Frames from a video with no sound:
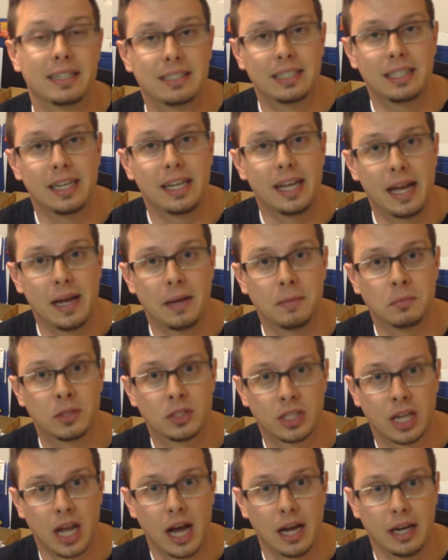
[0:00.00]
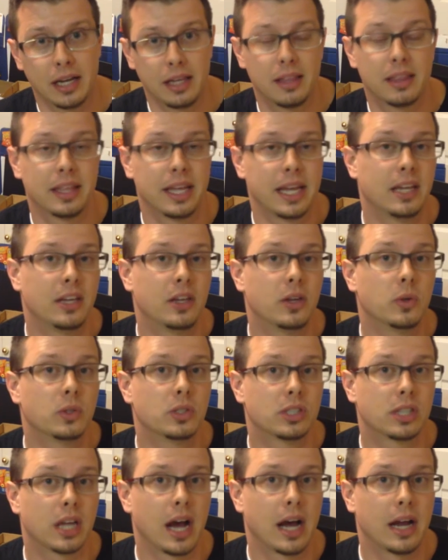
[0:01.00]
DM Scotty. Thank you,
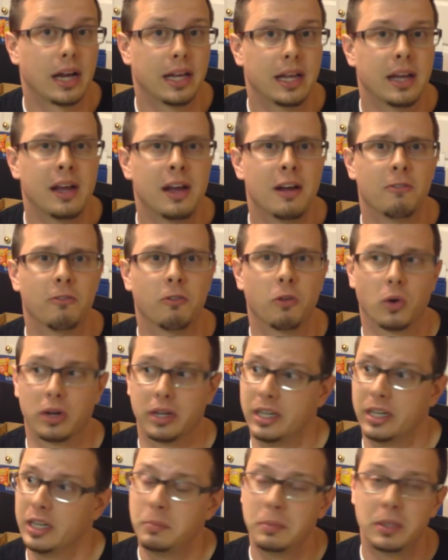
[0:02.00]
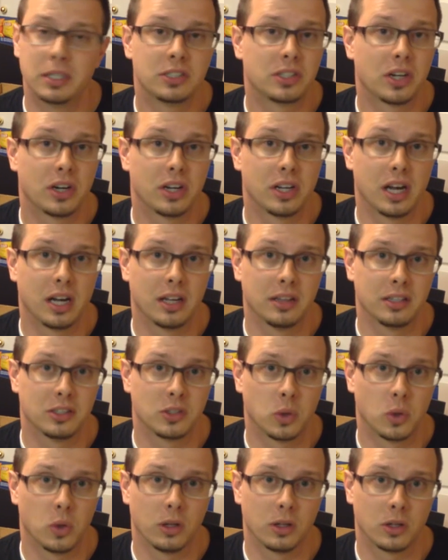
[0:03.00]
Scotty, for getting me started on this
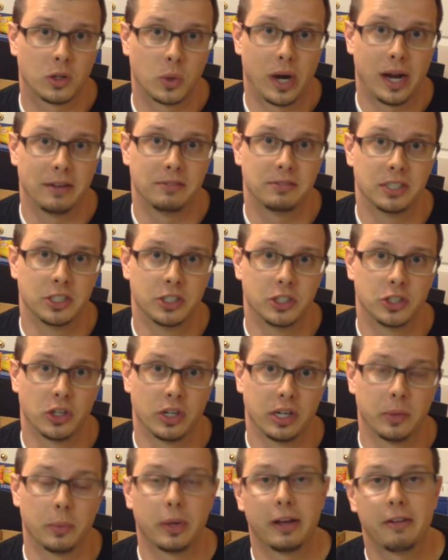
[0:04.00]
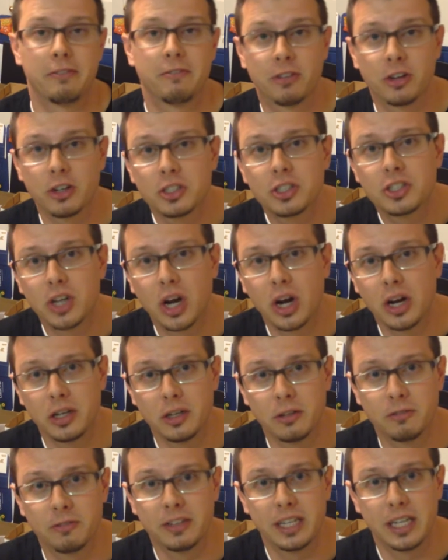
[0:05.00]
whole crafting journey. When I first saw
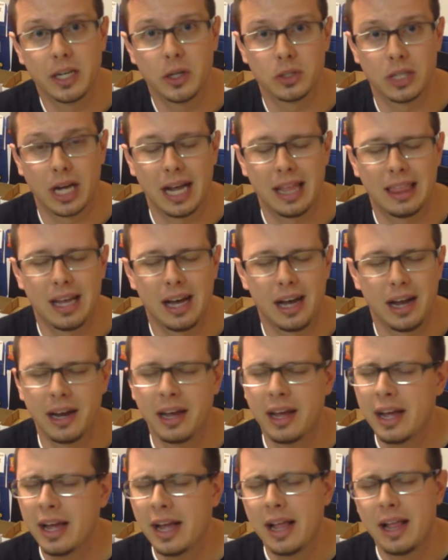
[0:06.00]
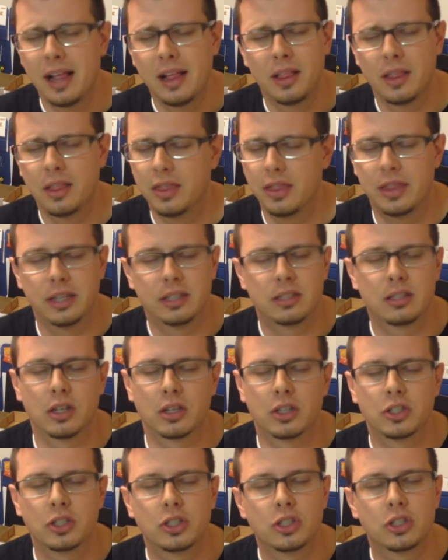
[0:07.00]
your videos, I thought, this
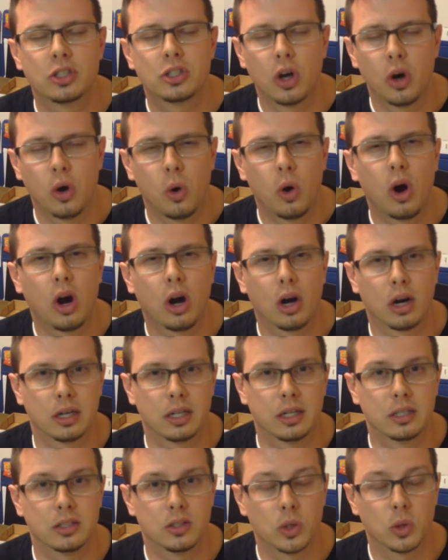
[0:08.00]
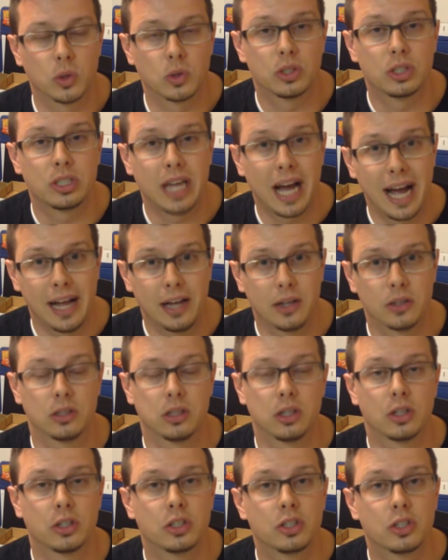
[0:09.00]
looks so hard because those tiles
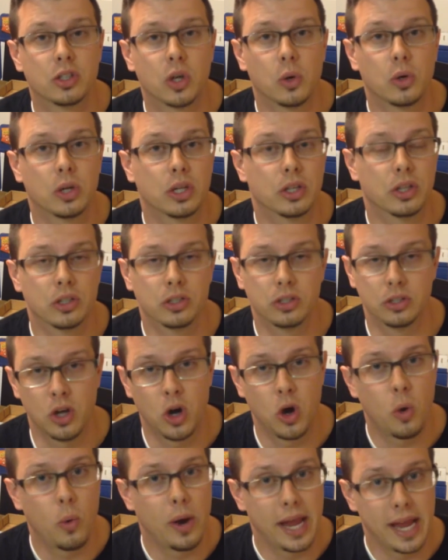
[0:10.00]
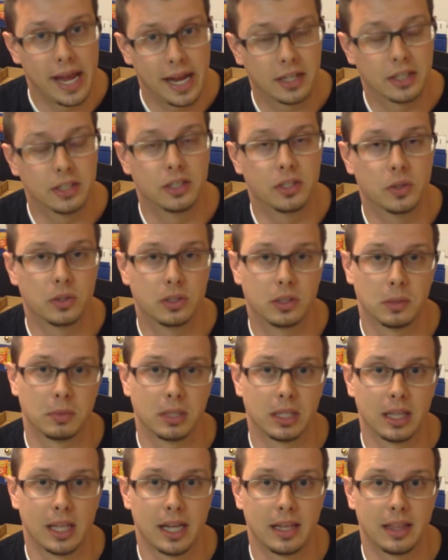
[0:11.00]
look so good. There's no way I could do
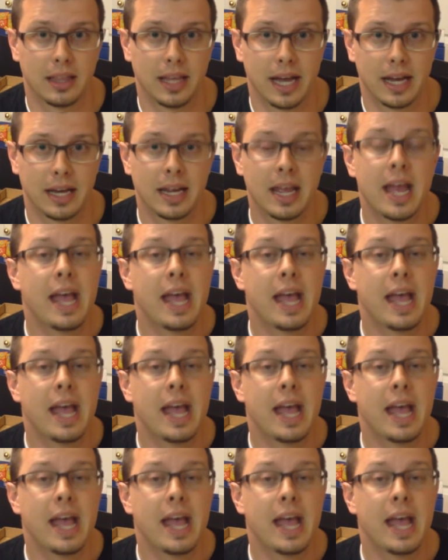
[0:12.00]
something like that.